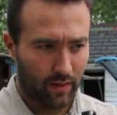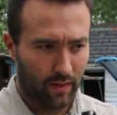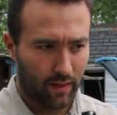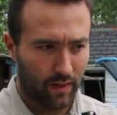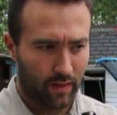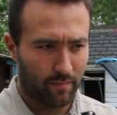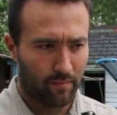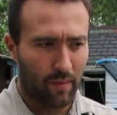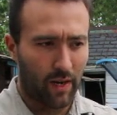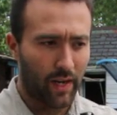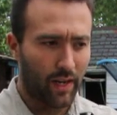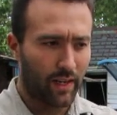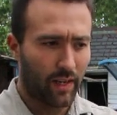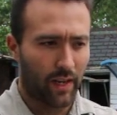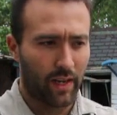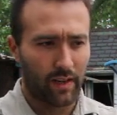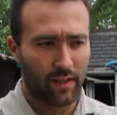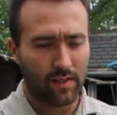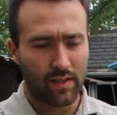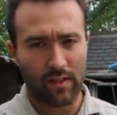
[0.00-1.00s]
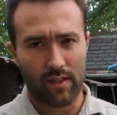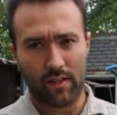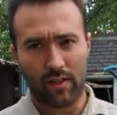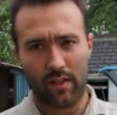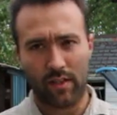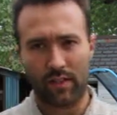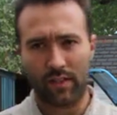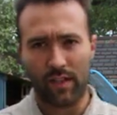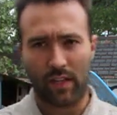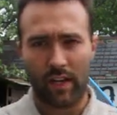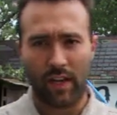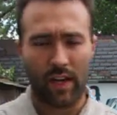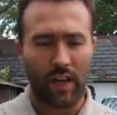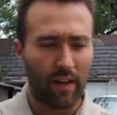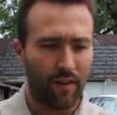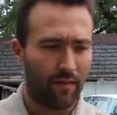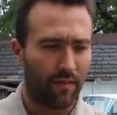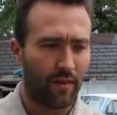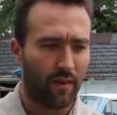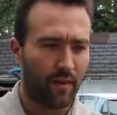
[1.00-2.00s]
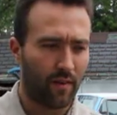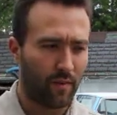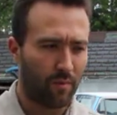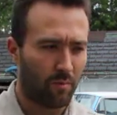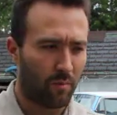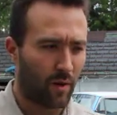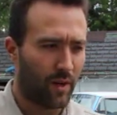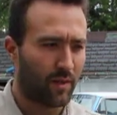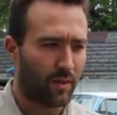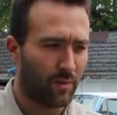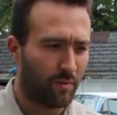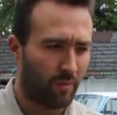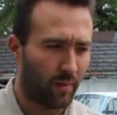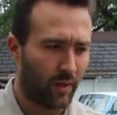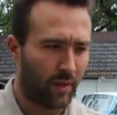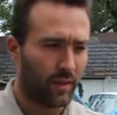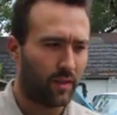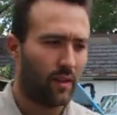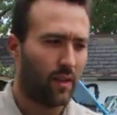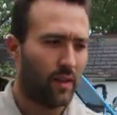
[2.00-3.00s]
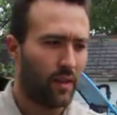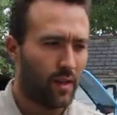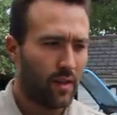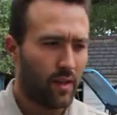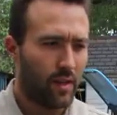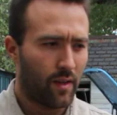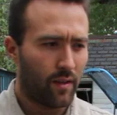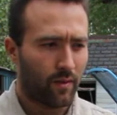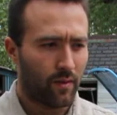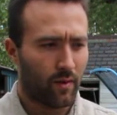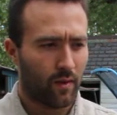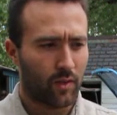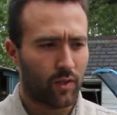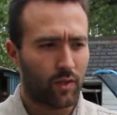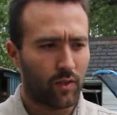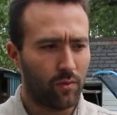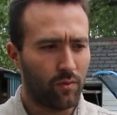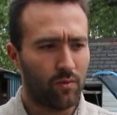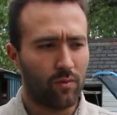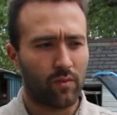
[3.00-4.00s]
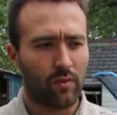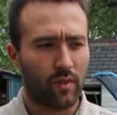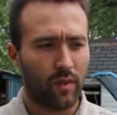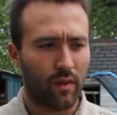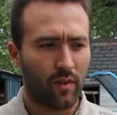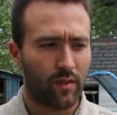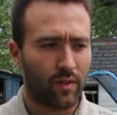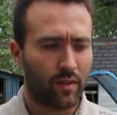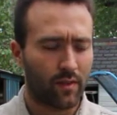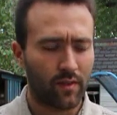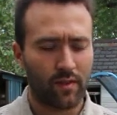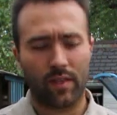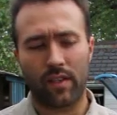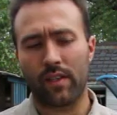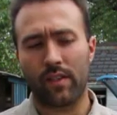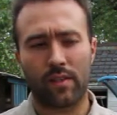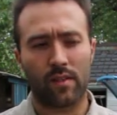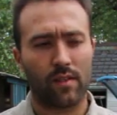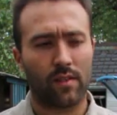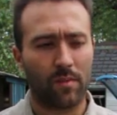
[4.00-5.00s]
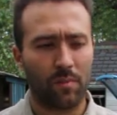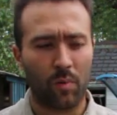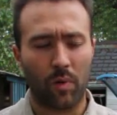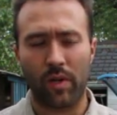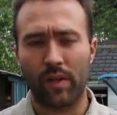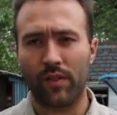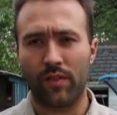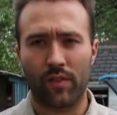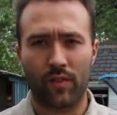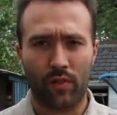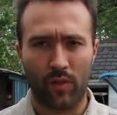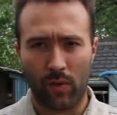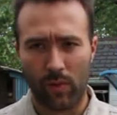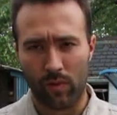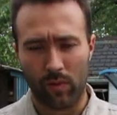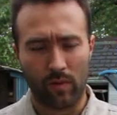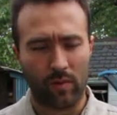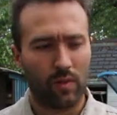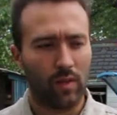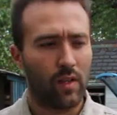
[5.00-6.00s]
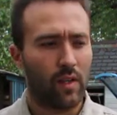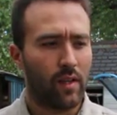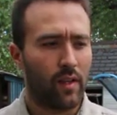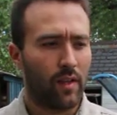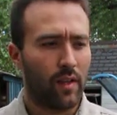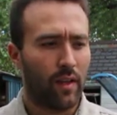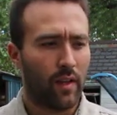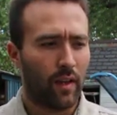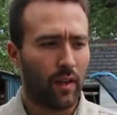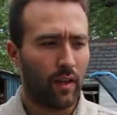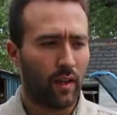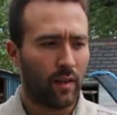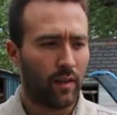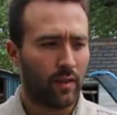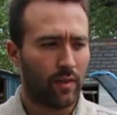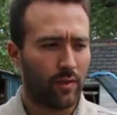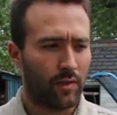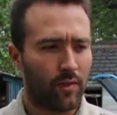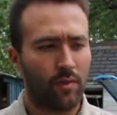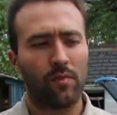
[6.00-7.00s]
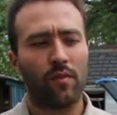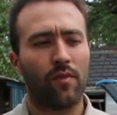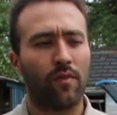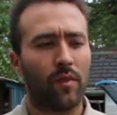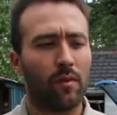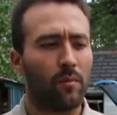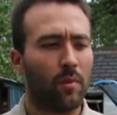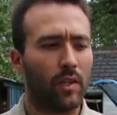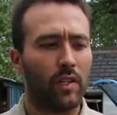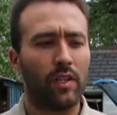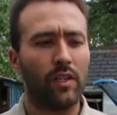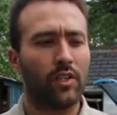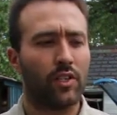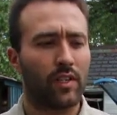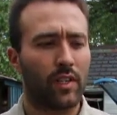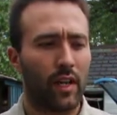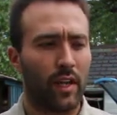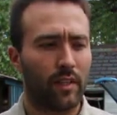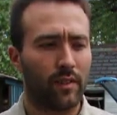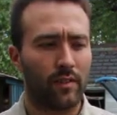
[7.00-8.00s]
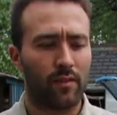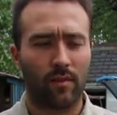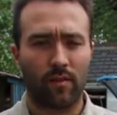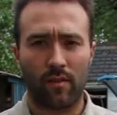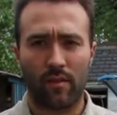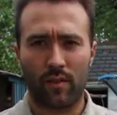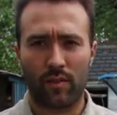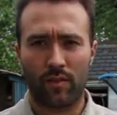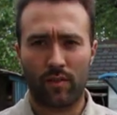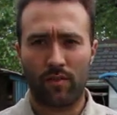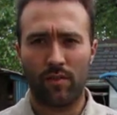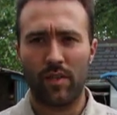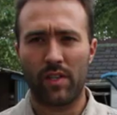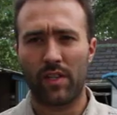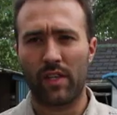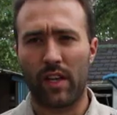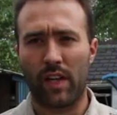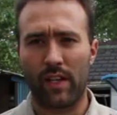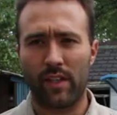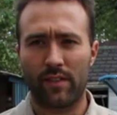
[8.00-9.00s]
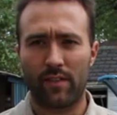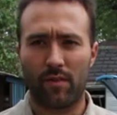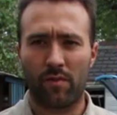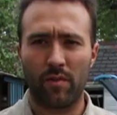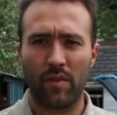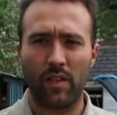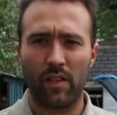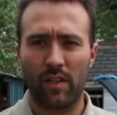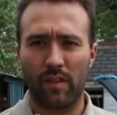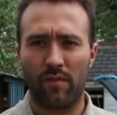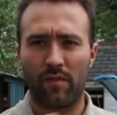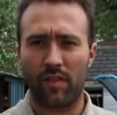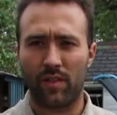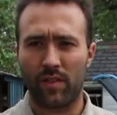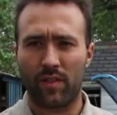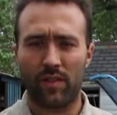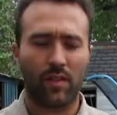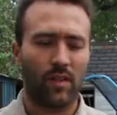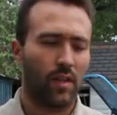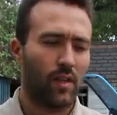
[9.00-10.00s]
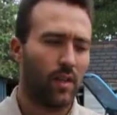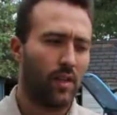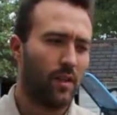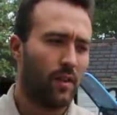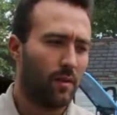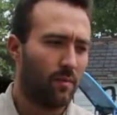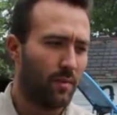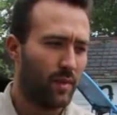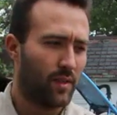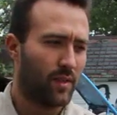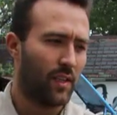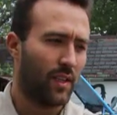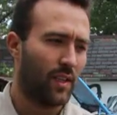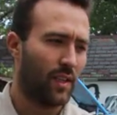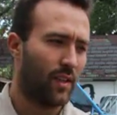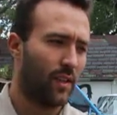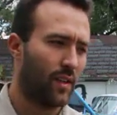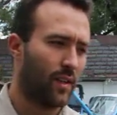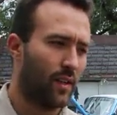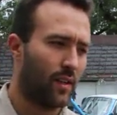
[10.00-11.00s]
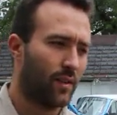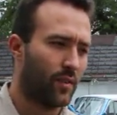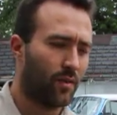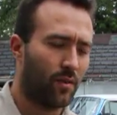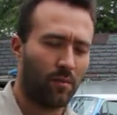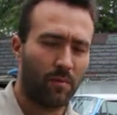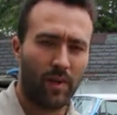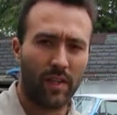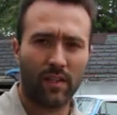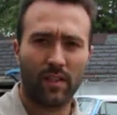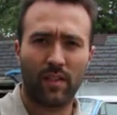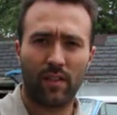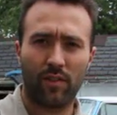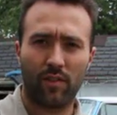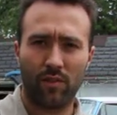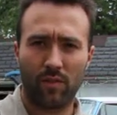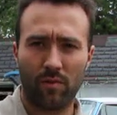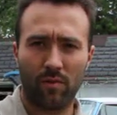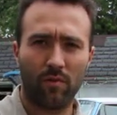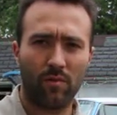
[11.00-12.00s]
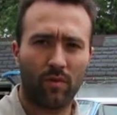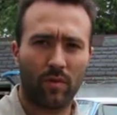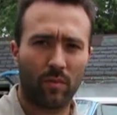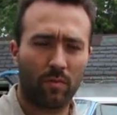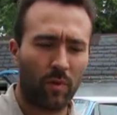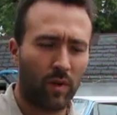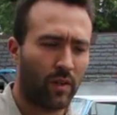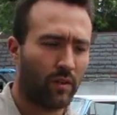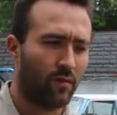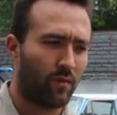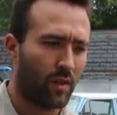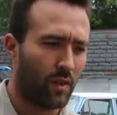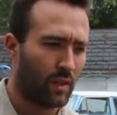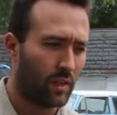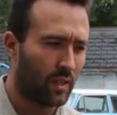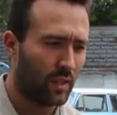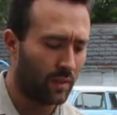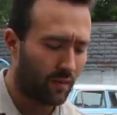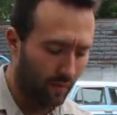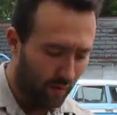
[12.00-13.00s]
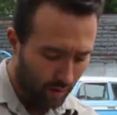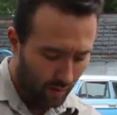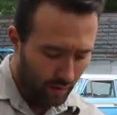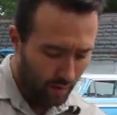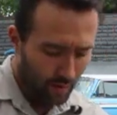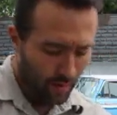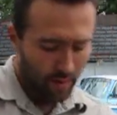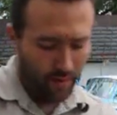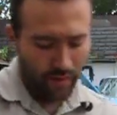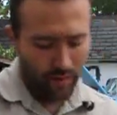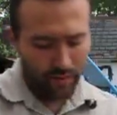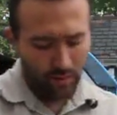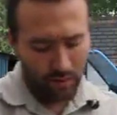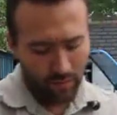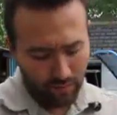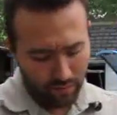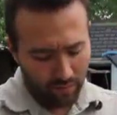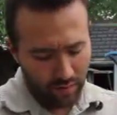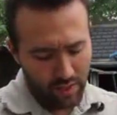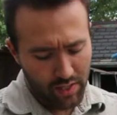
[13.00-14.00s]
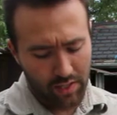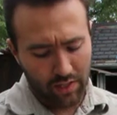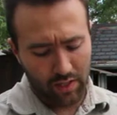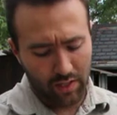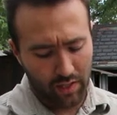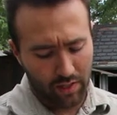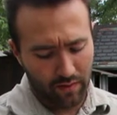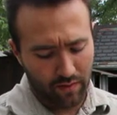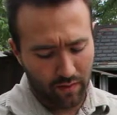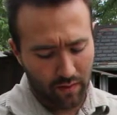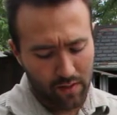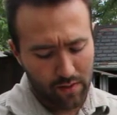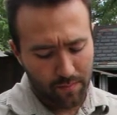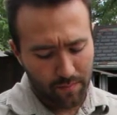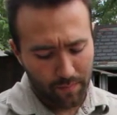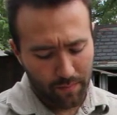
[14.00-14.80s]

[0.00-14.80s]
in my case, in the clutch that I have here, the pressure plate, there are 6 springs in total, and 2 of them on each side. So there's 3 sides, 3 levers, basically. So basically 2 springs for each lever. So for each lever,